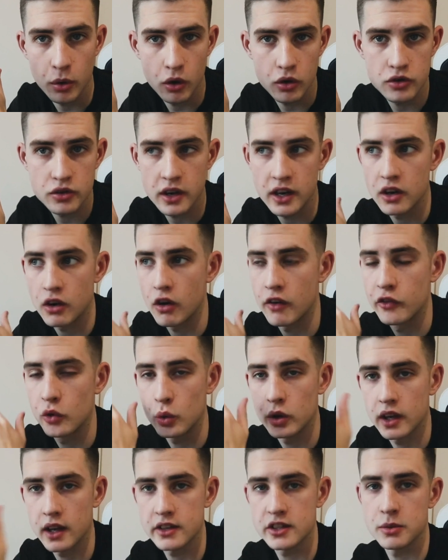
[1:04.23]
portrait, or if you
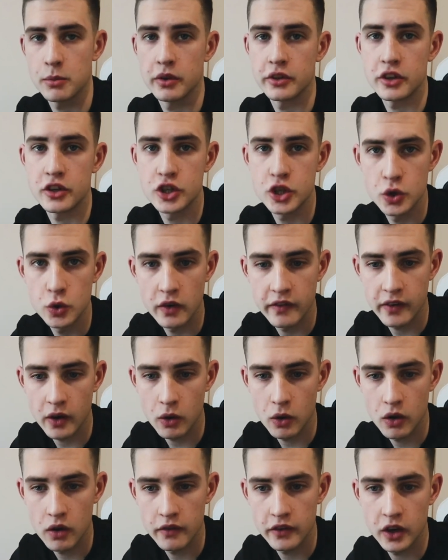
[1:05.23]
want to get someone to shoot a
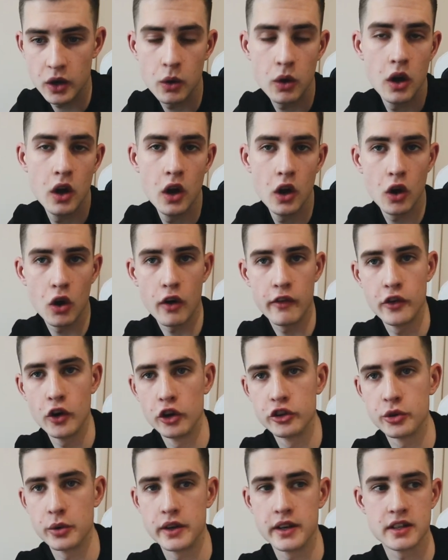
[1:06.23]
photo of you, or if
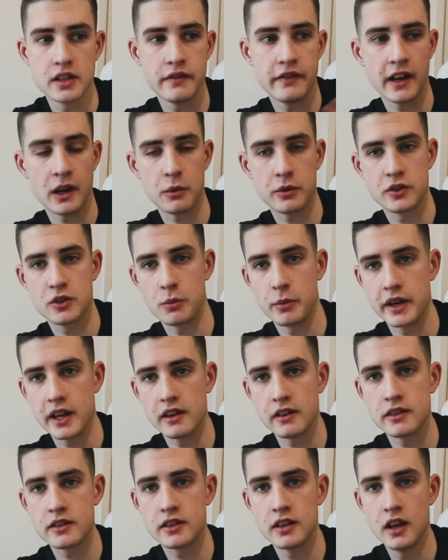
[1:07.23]
you're doing this effect with someone
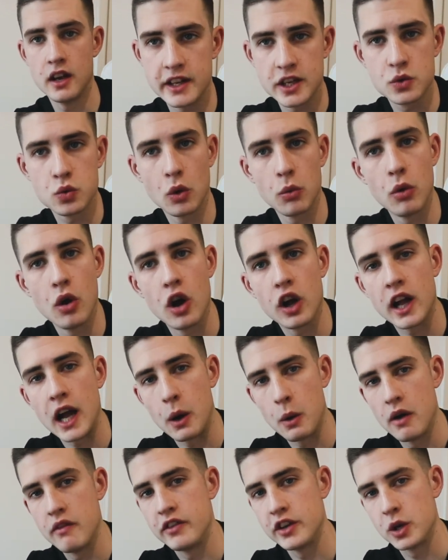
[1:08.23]
else, this will work
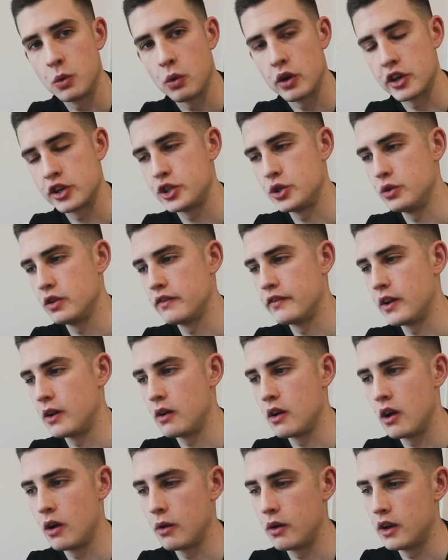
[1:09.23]
however you want to shoot a
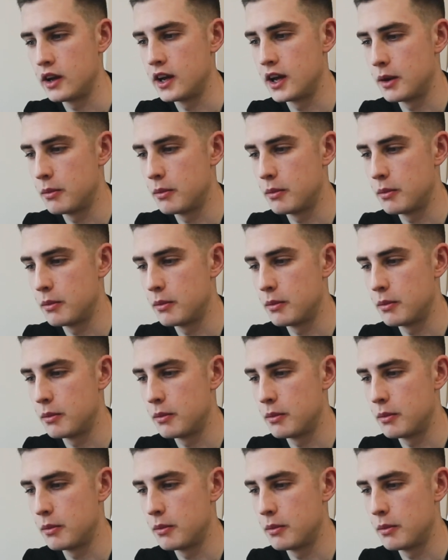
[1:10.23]
photo.